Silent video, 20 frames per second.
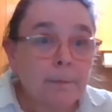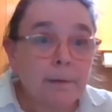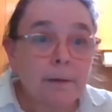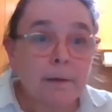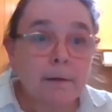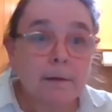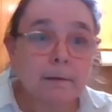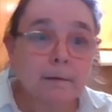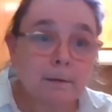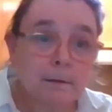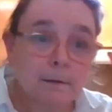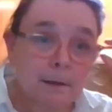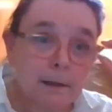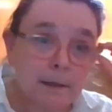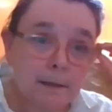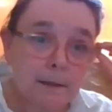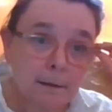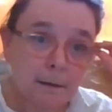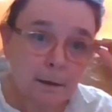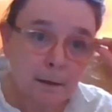because
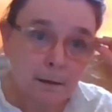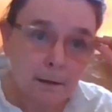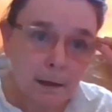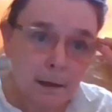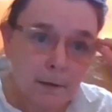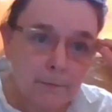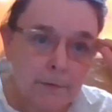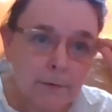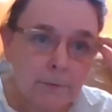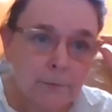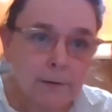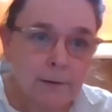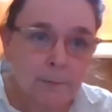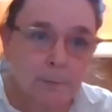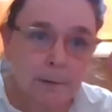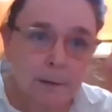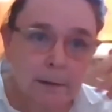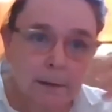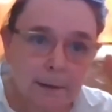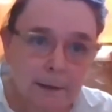in a lot of his
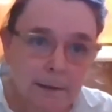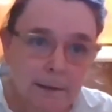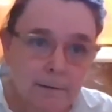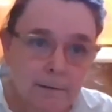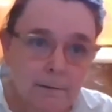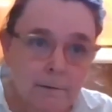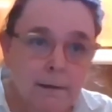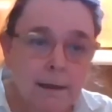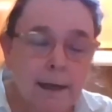recipes, uh,